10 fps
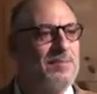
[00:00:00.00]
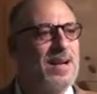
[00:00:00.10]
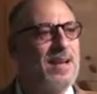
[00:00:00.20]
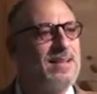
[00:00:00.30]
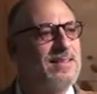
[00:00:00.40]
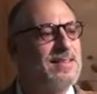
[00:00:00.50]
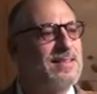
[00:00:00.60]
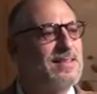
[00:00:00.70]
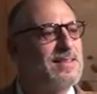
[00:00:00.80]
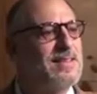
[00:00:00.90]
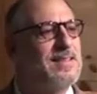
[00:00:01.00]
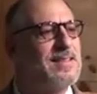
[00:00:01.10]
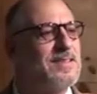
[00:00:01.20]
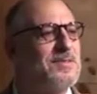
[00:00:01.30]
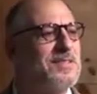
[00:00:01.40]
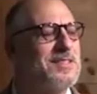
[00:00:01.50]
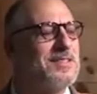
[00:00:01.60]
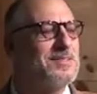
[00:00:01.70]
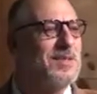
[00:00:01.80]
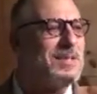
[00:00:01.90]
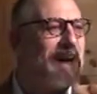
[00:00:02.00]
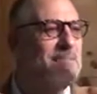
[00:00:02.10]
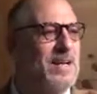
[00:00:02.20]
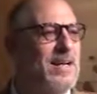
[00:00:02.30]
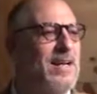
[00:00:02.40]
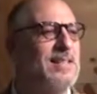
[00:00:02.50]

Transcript: But I, this is what really got me.